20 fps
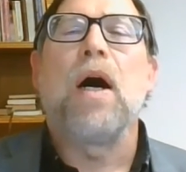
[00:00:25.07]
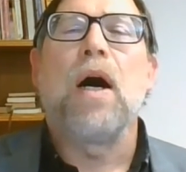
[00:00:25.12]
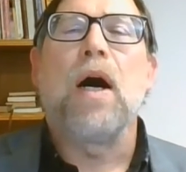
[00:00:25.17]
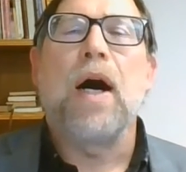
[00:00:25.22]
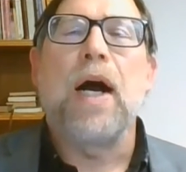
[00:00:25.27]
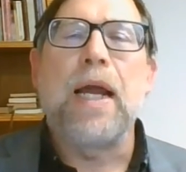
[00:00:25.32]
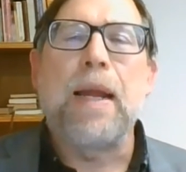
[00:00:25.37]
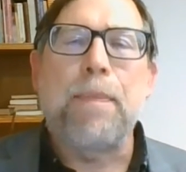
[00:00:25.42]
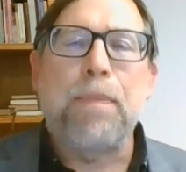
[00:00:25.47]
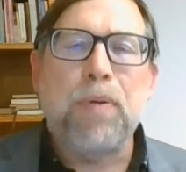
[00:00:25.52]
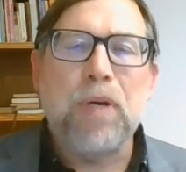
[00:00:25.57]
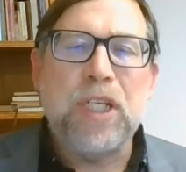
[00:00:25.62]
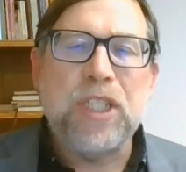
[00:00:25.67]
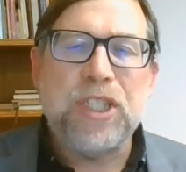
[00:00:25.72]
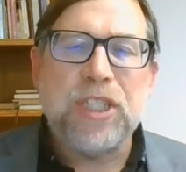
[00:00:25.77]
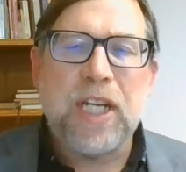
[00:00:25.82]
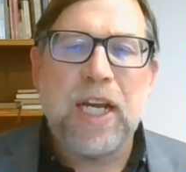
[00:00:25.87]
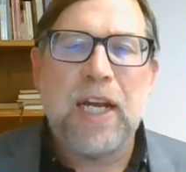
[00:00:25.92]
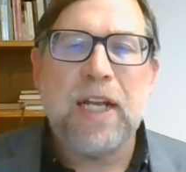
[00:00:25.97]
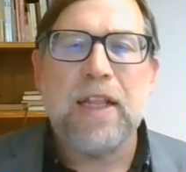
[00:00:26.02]
I
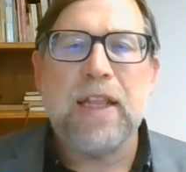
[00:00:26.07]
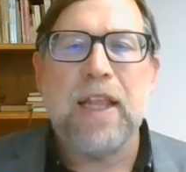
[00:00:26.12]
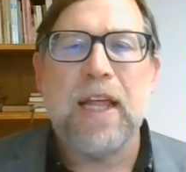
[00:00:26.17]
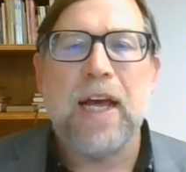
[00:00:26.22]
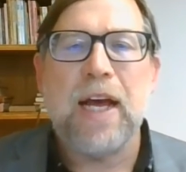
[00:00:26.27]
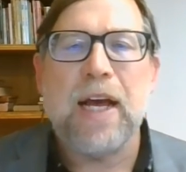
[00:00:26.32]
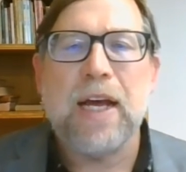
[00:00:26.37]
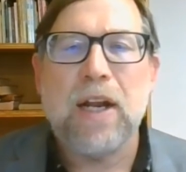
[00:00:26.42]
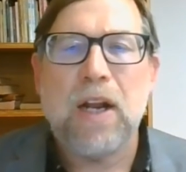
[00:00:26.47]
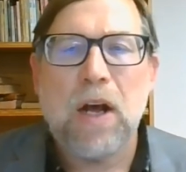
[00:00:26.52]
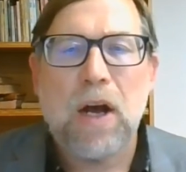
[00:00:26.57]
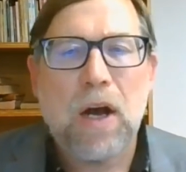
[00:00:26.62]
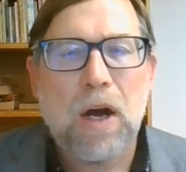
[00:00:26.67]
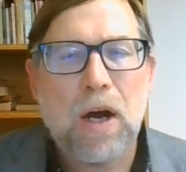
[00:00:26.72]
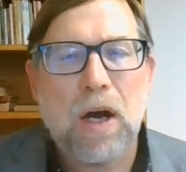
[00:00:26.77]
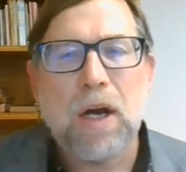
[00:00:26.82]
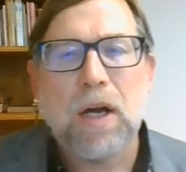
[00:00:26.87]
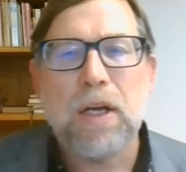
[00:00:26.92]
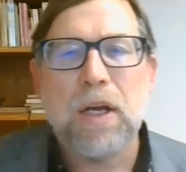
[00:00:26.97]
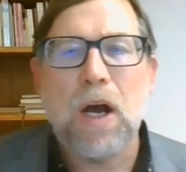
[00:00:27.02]
appreciate that
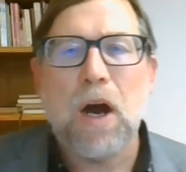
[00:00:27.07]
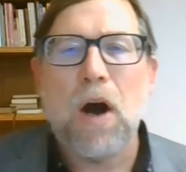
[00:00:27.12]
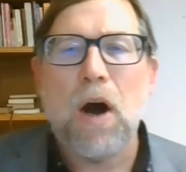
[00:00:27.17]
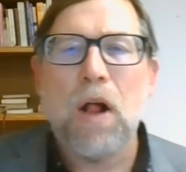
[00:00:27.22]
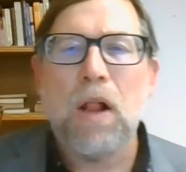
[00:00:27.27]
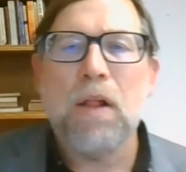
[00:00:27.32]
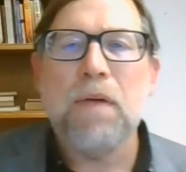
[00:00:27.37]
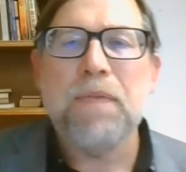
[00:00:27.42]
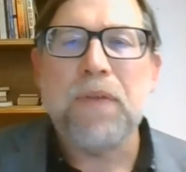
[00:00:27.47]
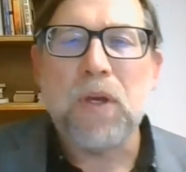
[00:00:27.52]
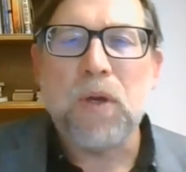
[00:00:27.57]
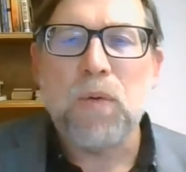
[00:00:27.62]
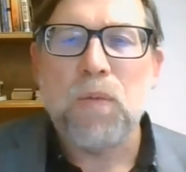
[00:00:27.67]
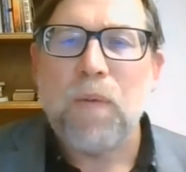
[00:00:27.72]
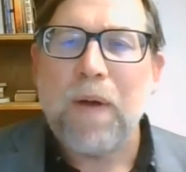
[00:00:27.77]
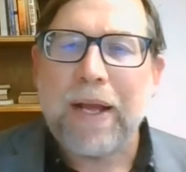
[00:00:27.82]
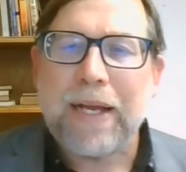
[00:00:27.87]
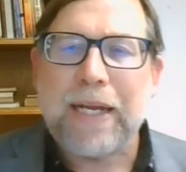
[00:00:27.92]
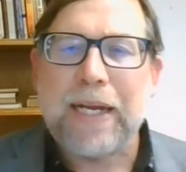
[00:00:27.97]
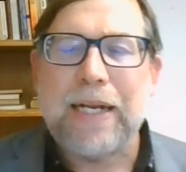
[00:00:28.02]
all of you
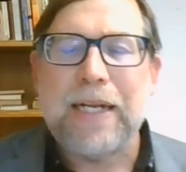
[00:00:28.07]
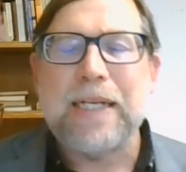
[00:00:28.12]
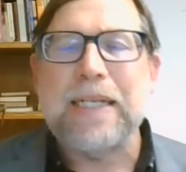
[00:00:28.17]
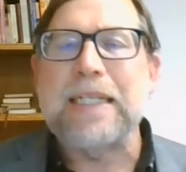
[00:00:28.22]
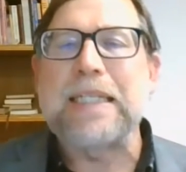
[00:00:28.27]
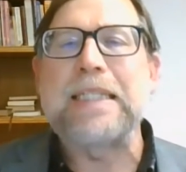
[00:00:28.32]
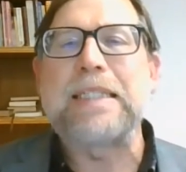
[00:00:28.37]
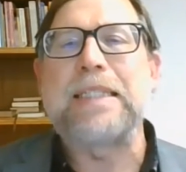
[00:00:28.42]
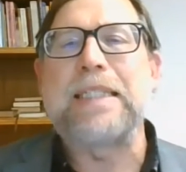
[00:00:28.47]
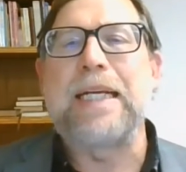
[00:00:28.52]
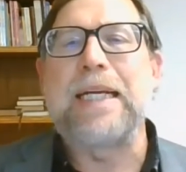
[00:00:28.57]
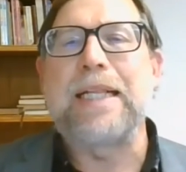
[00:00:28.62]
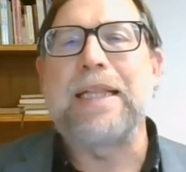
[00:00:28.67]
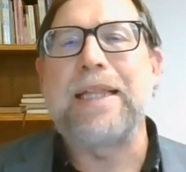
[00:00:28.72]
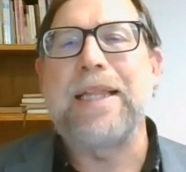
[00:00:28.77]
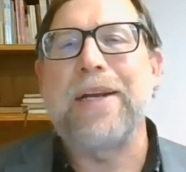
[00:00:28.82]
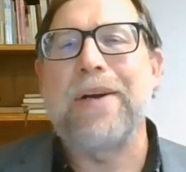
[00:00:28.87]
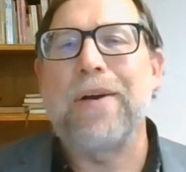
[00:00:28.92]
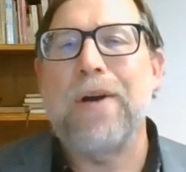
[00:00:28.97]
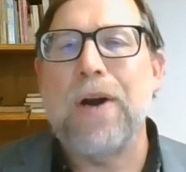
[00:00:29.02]
recognize that
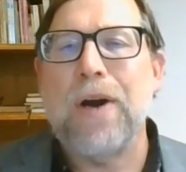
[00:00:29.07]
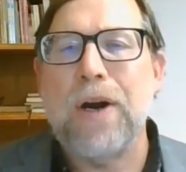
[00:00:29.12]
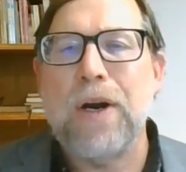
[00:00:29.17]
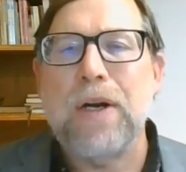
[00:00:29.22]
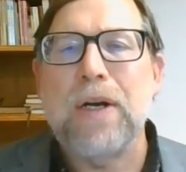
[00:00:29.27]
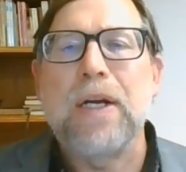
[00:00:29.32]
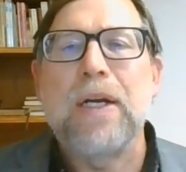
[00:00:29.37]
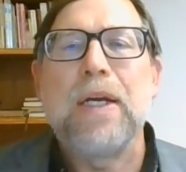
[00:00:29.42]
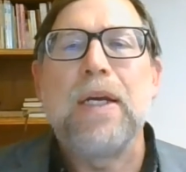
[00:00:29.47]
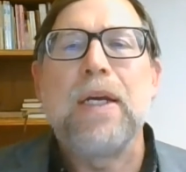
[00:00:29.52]
there are